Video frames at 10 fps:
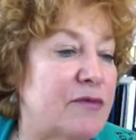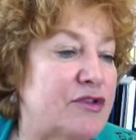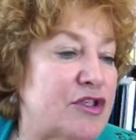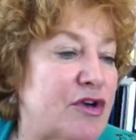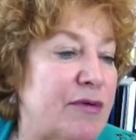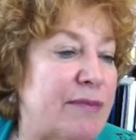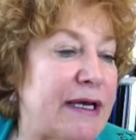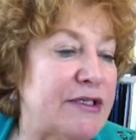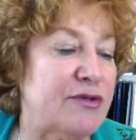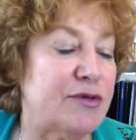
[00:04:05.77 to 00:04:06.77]
just going
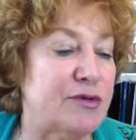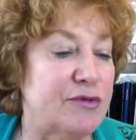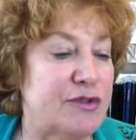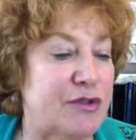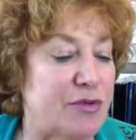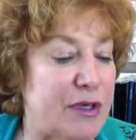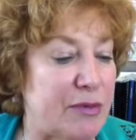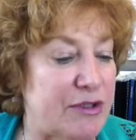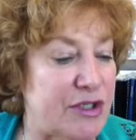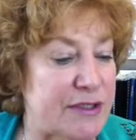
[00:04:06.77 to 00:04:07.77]
back to the week
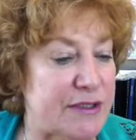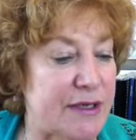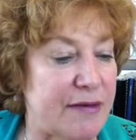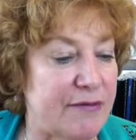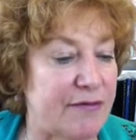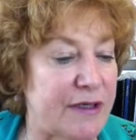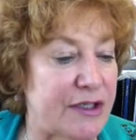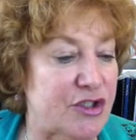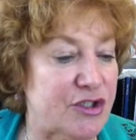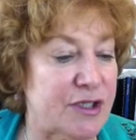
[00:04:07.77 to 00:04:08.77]
we just
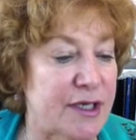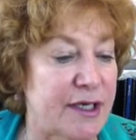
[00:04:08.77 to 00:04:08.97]
finished